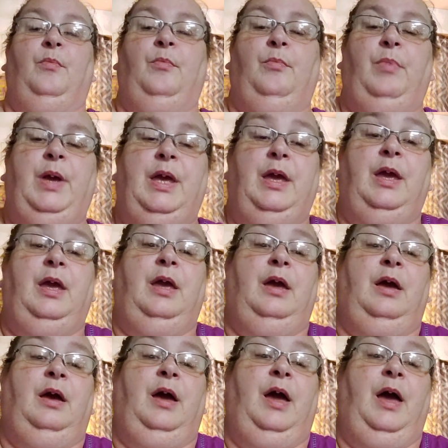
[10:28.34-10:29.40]

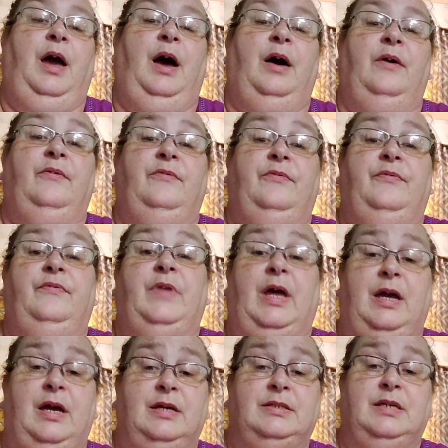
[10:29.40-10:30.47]
we have,
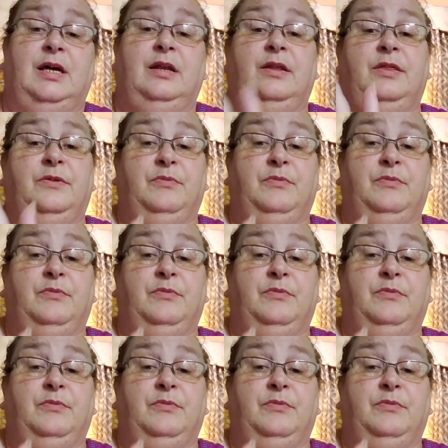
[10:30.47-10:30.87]
like I said,